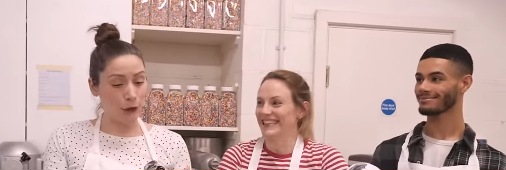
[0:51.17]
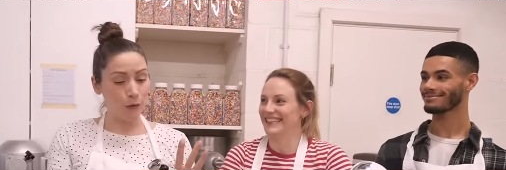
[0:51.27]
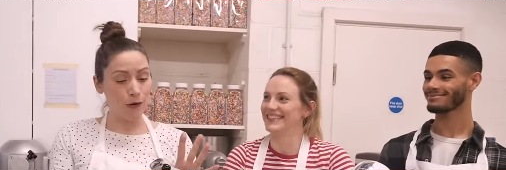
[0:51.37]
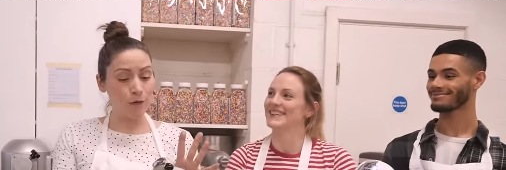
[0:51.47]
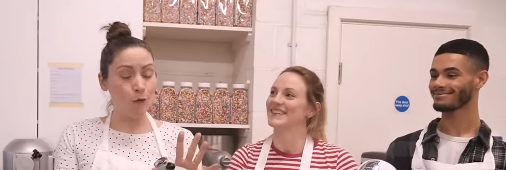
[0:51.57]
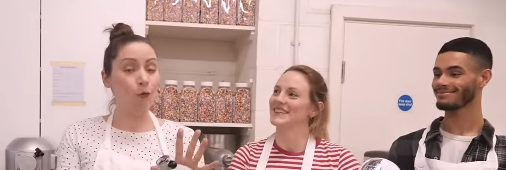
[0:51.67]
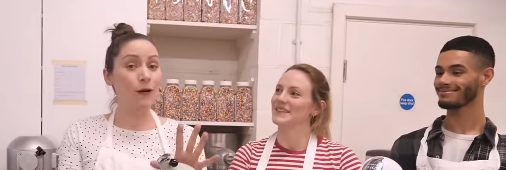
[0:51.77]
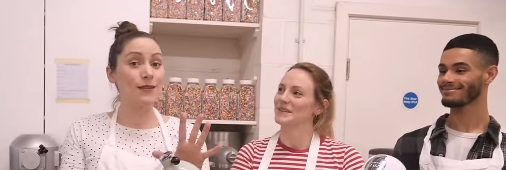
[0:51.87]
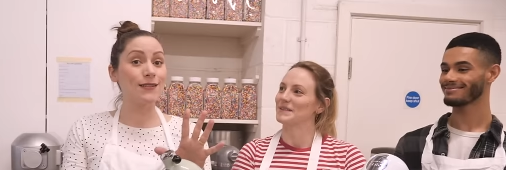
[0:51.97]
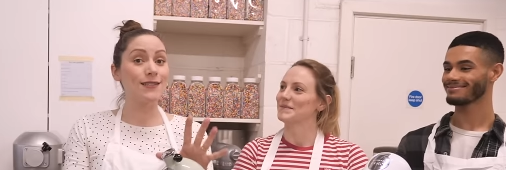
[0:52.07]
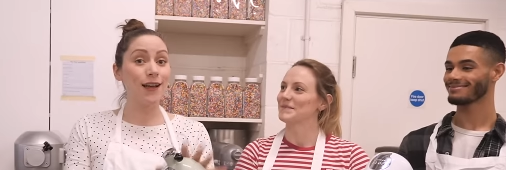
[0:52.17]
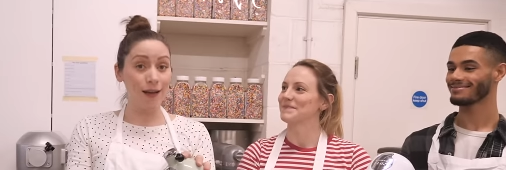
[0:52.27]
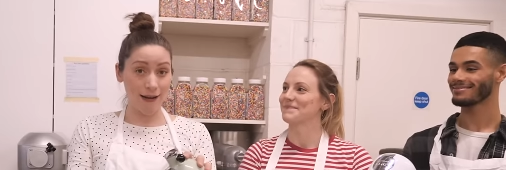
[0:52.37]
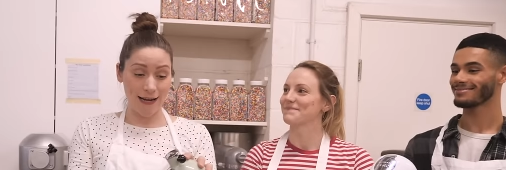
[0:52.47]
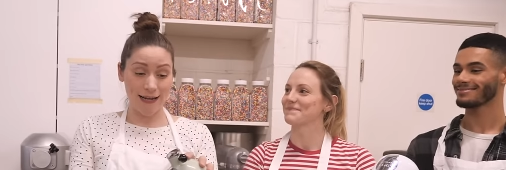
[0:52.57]
Speaker 1: You will have almost
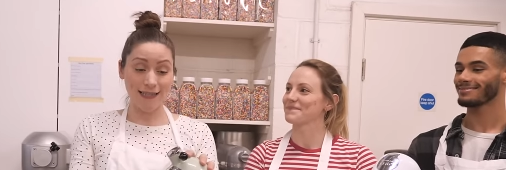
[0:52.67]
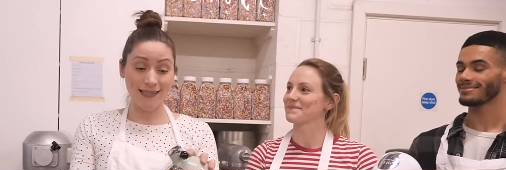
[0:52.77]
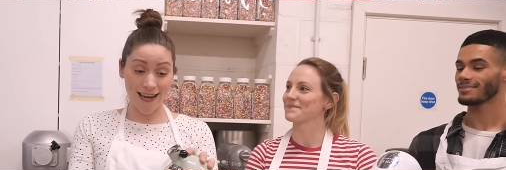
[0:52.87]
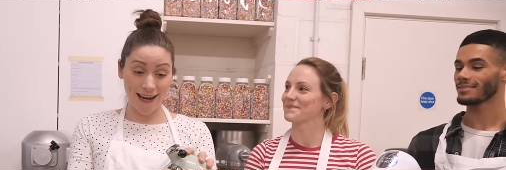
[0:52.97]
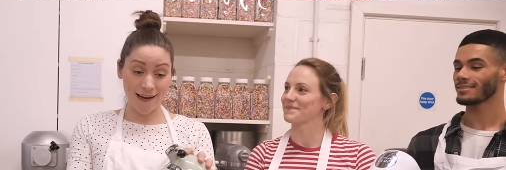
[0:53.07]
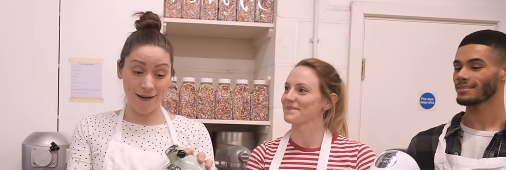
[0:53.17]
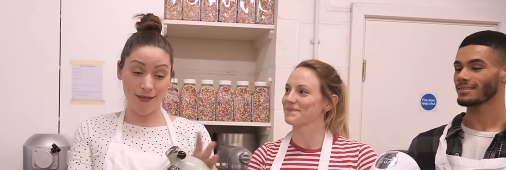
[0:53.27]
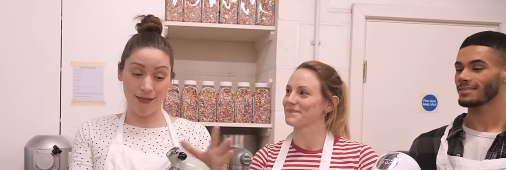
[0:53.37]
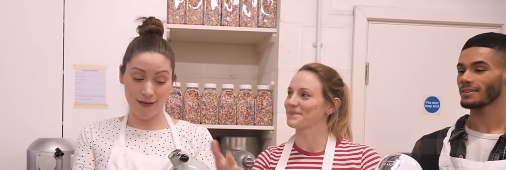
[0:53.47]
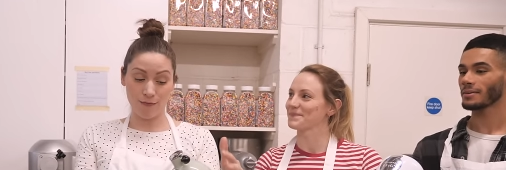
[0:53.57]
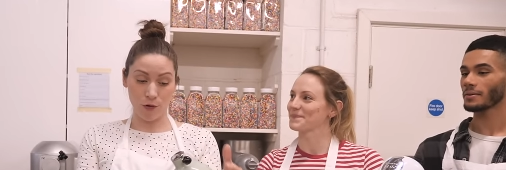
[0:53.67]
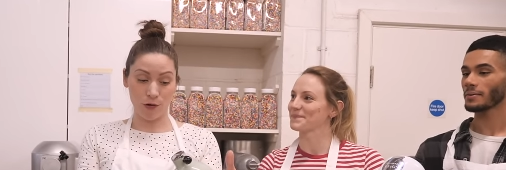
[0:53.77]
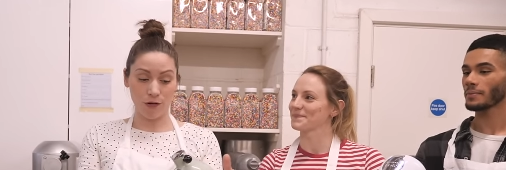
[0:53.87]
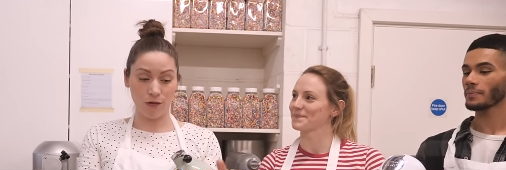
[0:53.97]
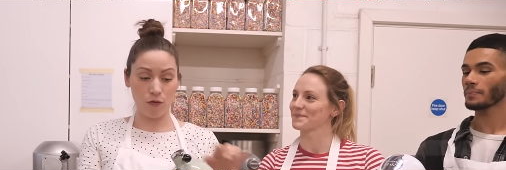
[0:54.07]
certainly seen this
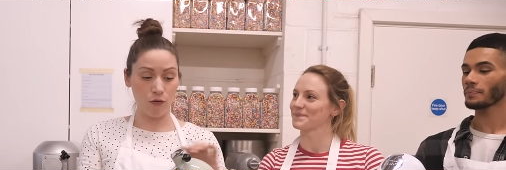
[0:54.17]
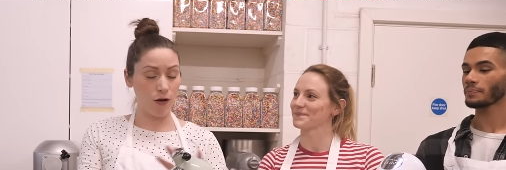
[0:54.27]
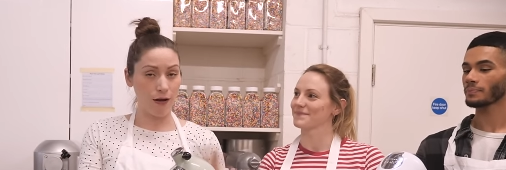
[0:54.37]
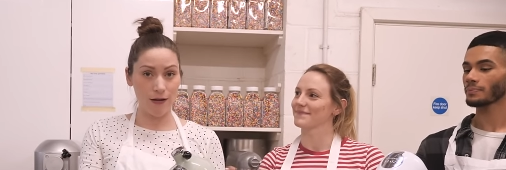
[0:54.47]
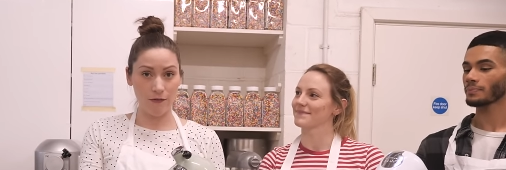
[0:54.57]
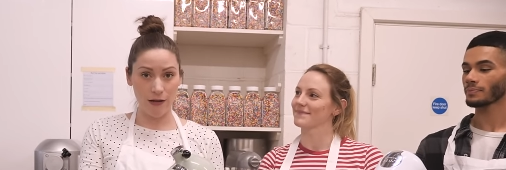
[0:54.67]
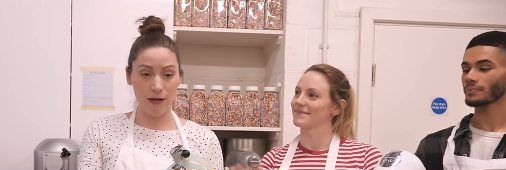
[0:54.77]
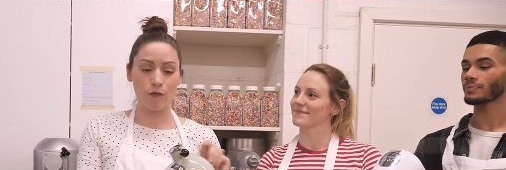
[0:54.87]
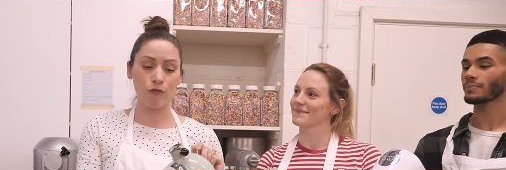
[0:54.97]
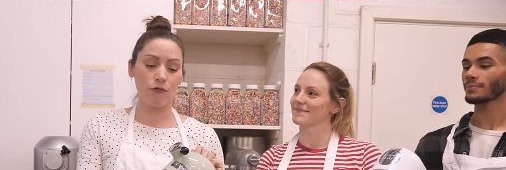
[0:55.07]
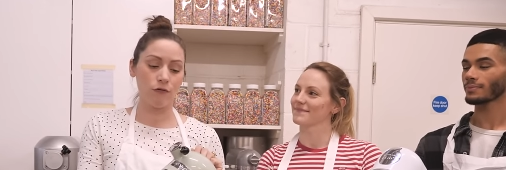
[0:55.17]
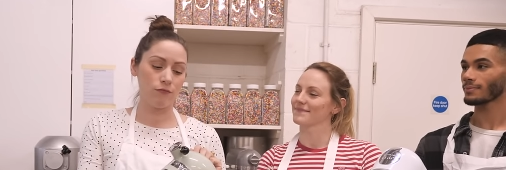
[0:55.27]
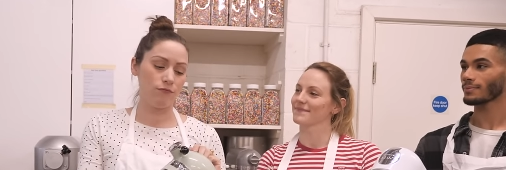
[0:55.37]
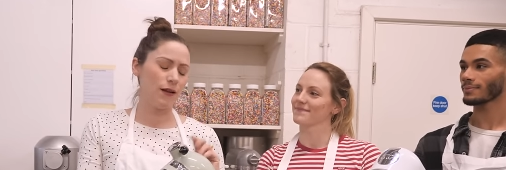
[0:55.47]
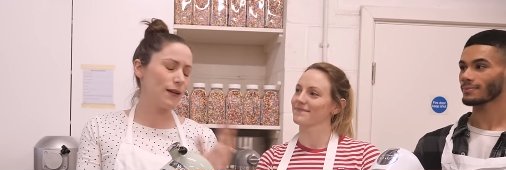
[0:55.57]
model or heard of it or
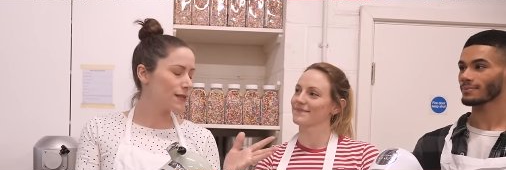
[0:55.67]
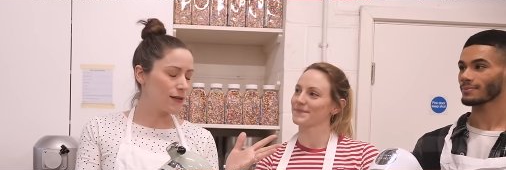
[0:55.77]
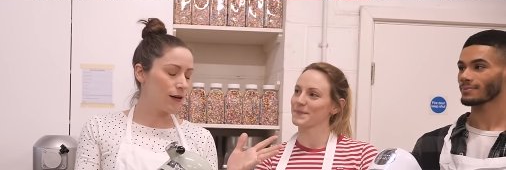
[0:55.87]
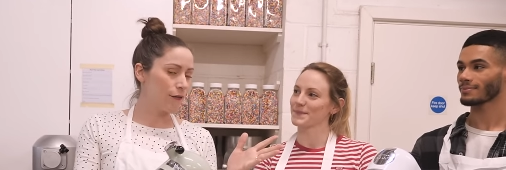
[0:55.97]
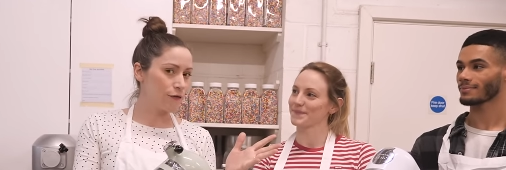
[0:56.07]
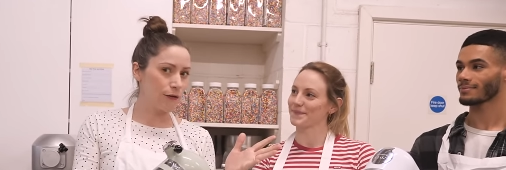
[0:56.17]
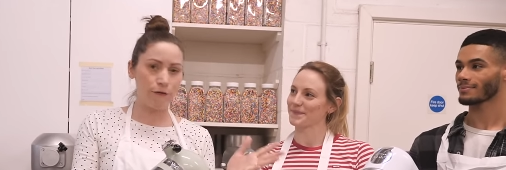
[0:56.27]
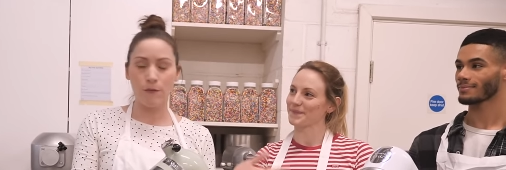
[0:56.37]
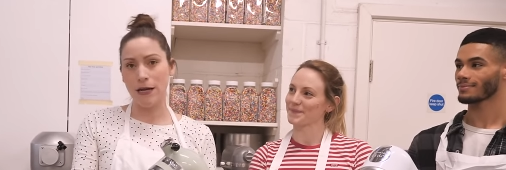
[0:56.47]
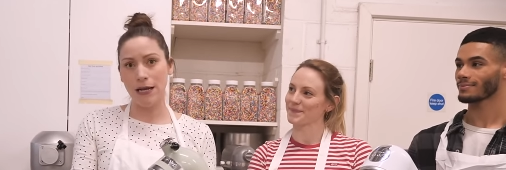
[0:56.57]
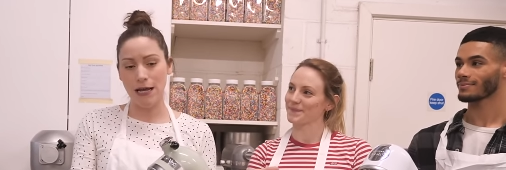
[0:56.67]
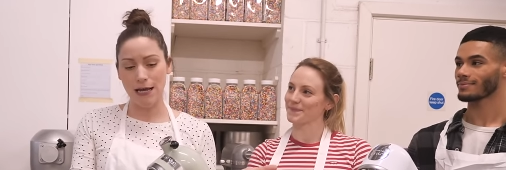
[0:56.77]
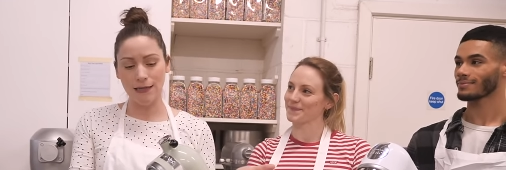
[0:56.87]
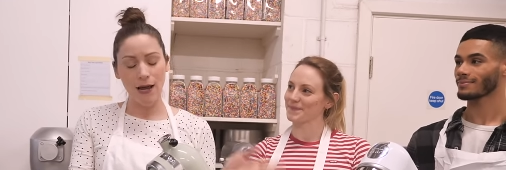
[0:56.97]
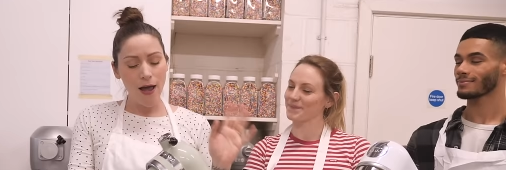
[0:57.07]
lusted after it for many years.